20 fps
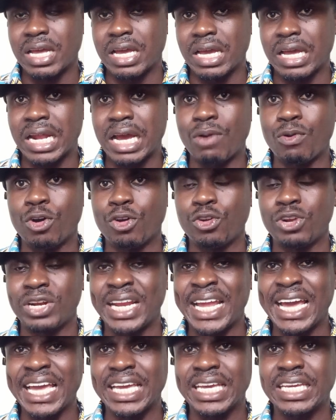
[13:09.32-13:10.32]
And I want to
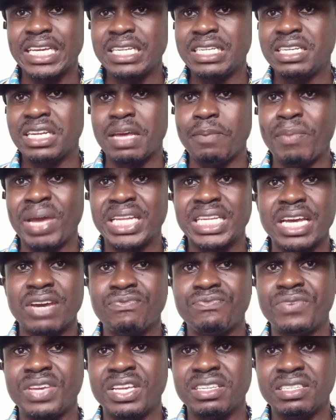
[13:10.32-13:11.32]
liken the
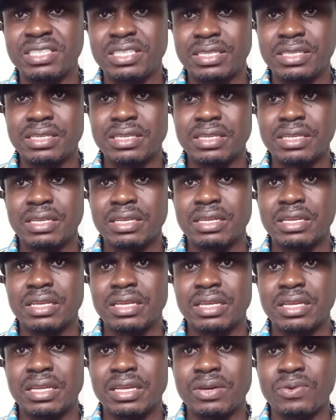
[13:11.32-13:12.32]
metaphase
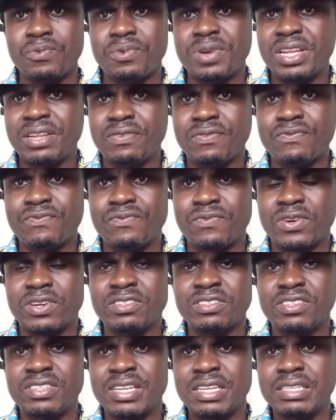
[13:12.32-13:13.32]
with, for
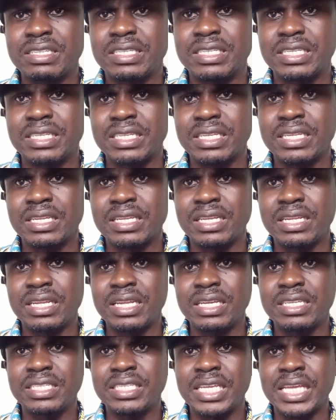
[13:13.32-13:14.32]
instance,
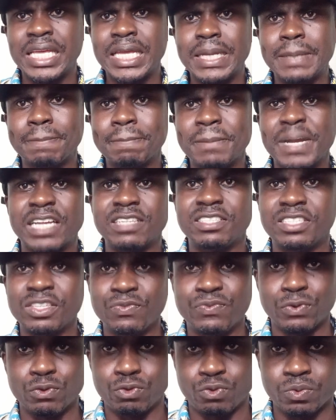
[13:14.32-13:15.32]
let's say
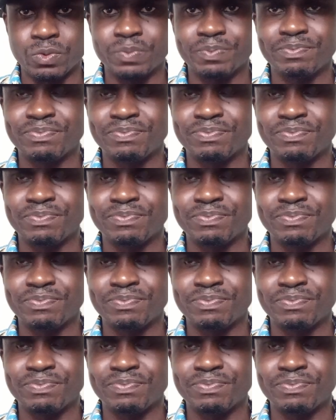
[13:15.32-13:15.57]
Asinfosu.